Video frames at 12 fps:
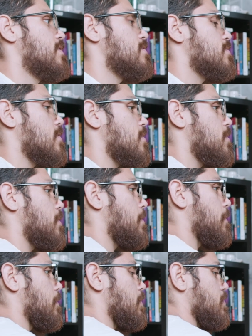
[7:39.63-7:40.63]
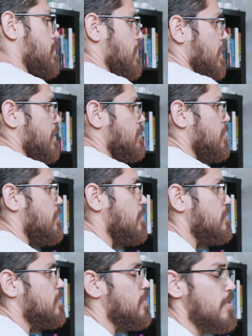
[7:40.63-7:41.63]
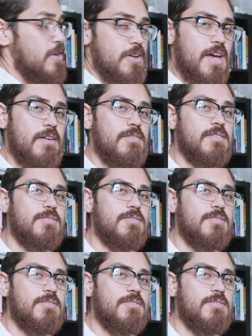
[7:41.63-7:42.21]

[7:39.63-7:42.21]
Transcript: So yeah, so there you have it.